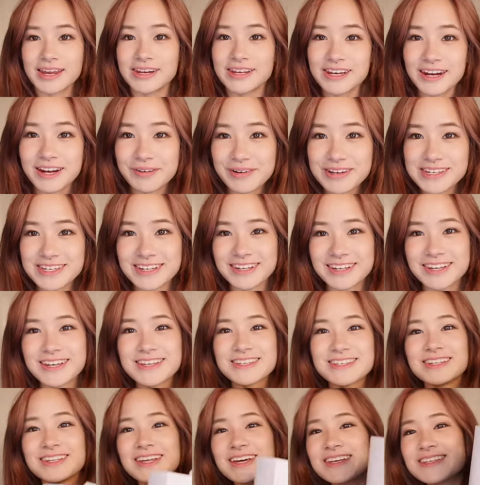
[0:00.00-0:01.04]
And then I went to
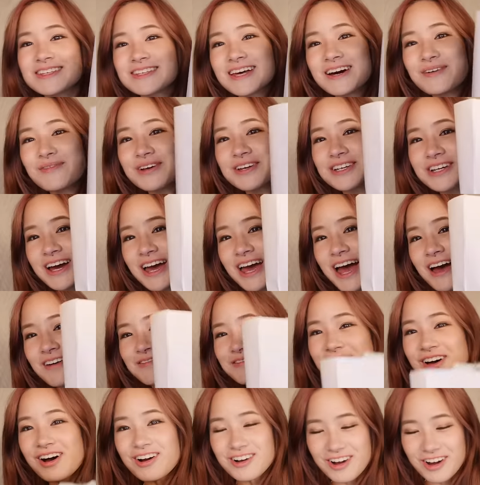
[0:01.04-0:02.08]
Liz Lisa, which I have
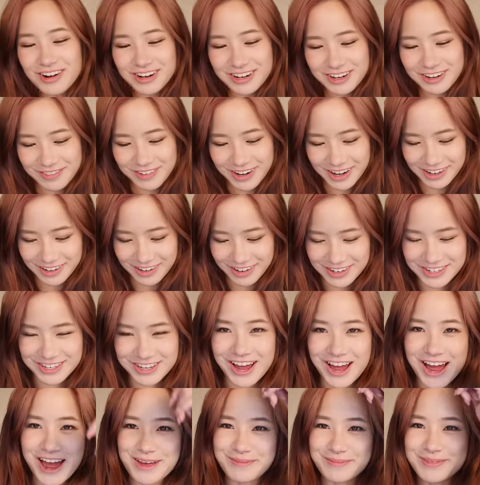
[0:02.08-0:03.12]
not gone in a very long
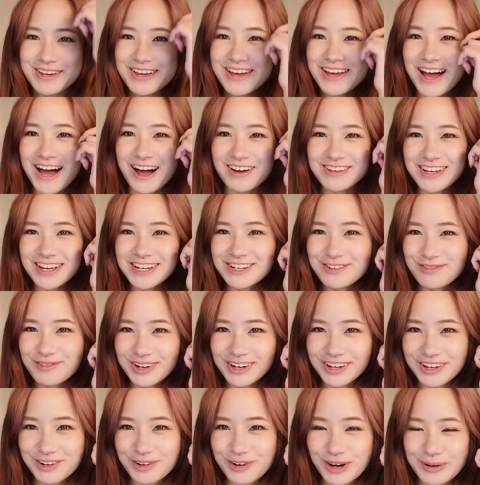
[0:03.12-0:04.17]
time. I was actually
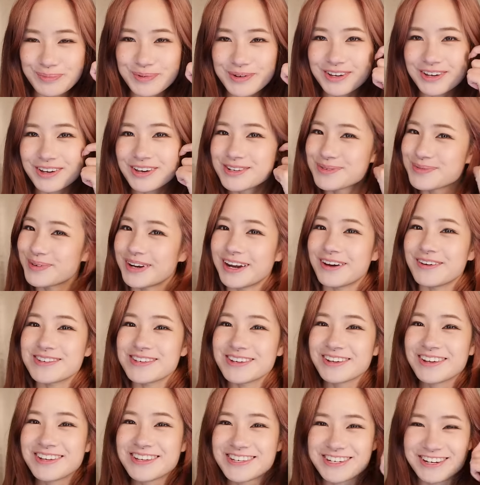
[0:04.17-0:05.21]
really annoyed because when I was
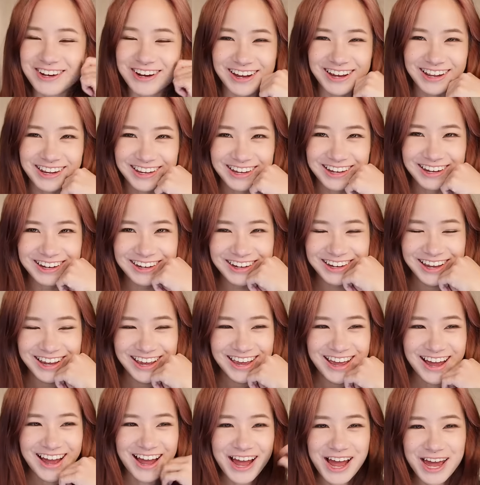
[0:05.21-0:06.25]
in Australia,
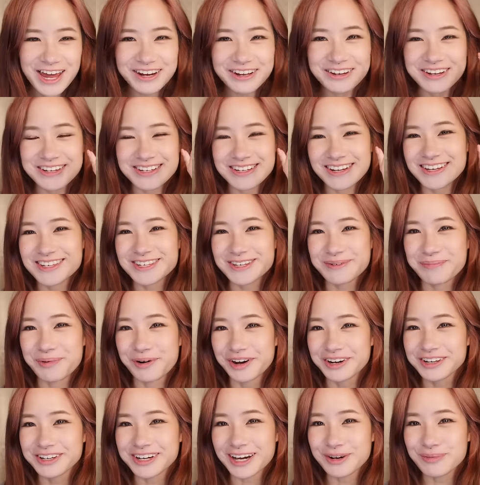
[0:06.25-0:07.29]
I had a Liz Lisa
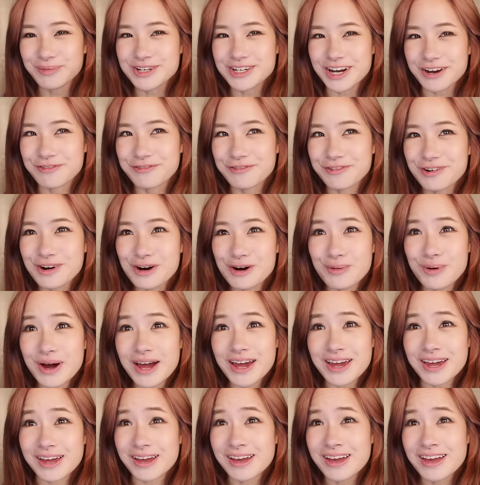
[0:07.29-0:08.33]
point card which I threw
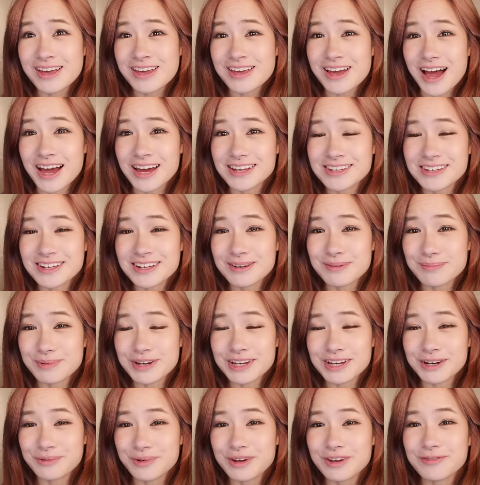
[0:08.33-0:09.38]
away. I didn't
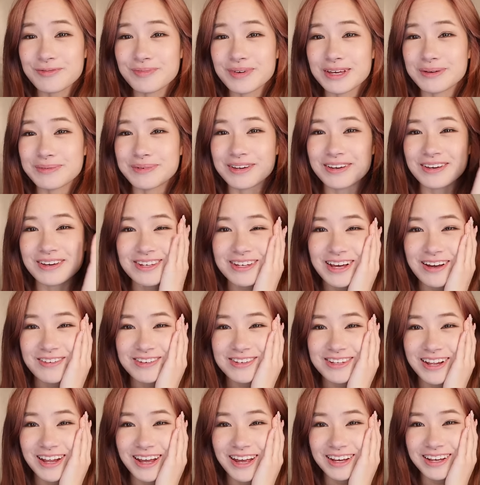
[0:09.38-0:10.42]
bring it with me because I
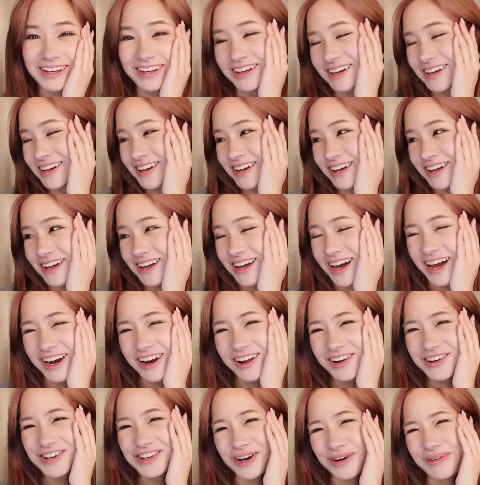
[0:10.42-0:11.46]
was like, I
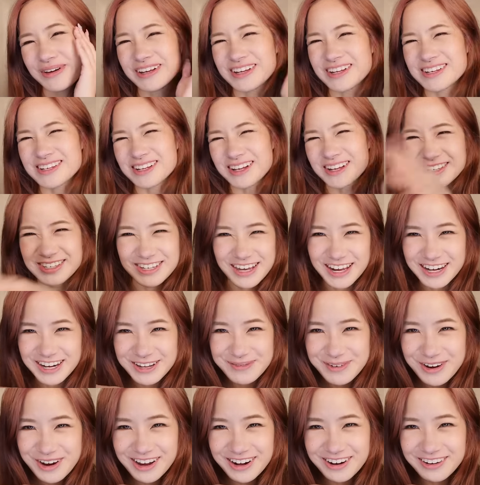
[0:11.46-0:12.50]
don't shop at Liz Lisa
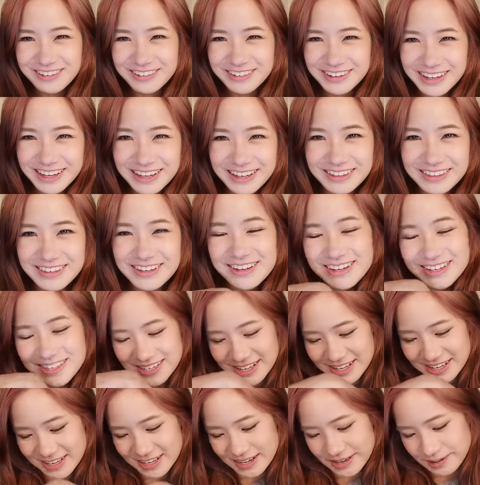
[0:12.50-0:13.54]
anymore. I don't need this.
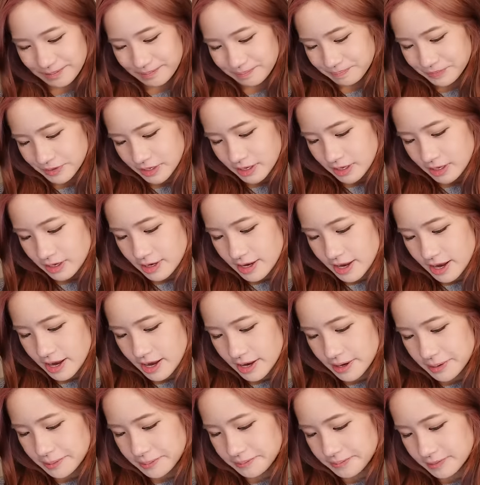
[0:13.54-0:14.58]
And then
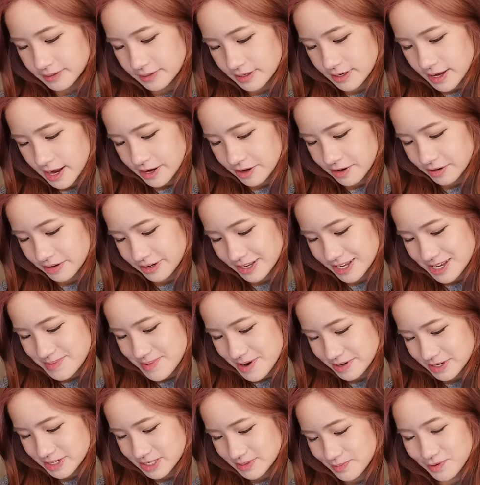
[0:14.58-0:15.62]
um, I got an
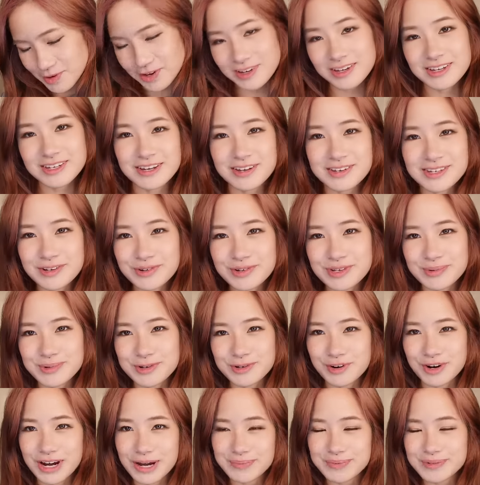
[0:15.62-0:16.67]
email this morning because I still
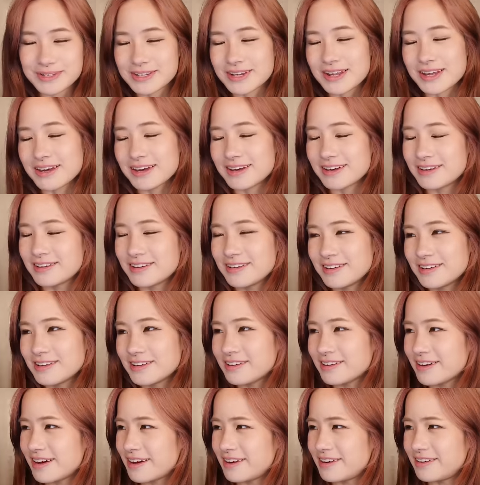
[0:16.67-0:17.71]
subscribe to their
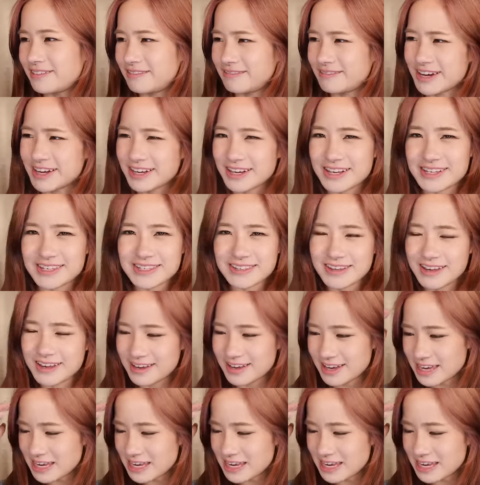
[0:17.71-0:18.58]
and I guess their